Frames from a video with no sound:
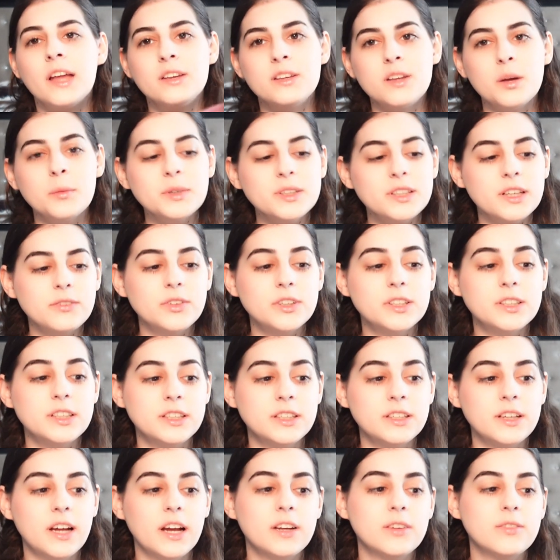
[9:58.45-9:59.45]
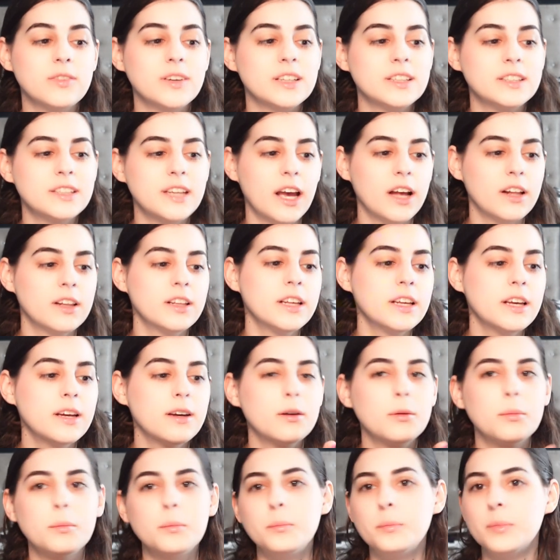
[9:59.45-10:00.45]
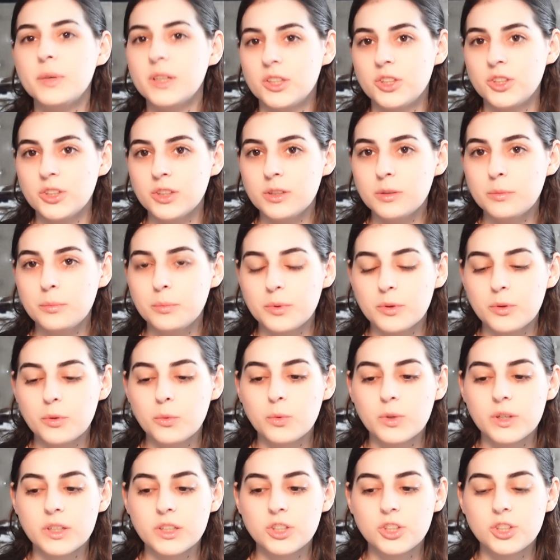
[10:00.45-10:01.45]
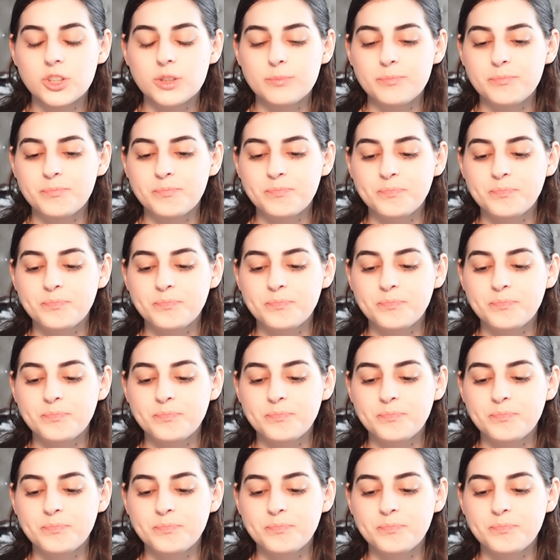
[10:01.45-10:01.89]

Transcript: Number 17, I have Talia Bishop, which